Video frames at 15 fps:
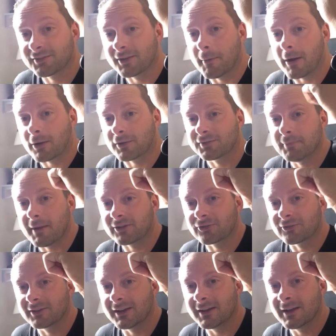Sub-Aqua
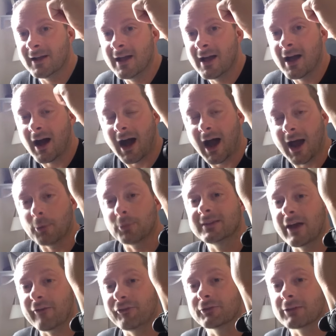Specialty, I would
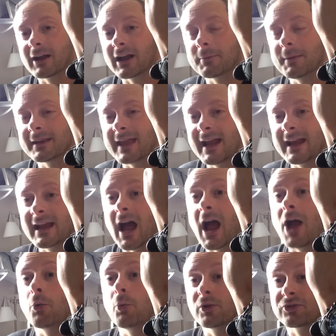definitely recommend getting it.
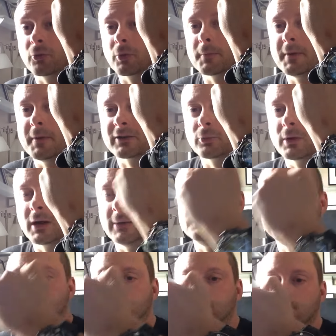I wish I would have picked one
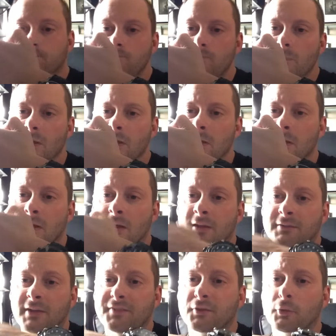up.
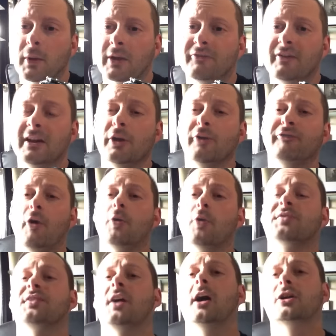So that's the quick video,
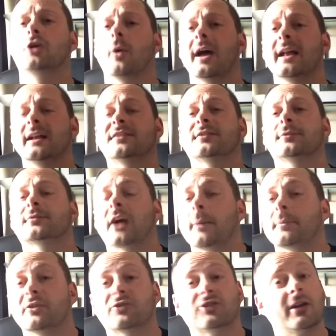folks. Uh, go ahead and
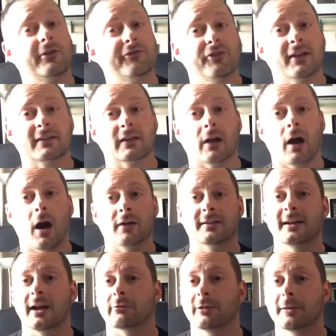subscribe to the channel if you like the
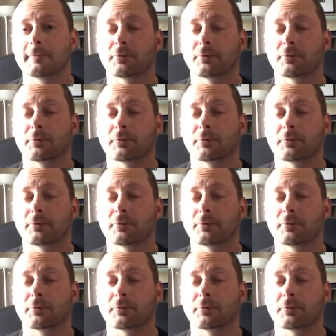content. I really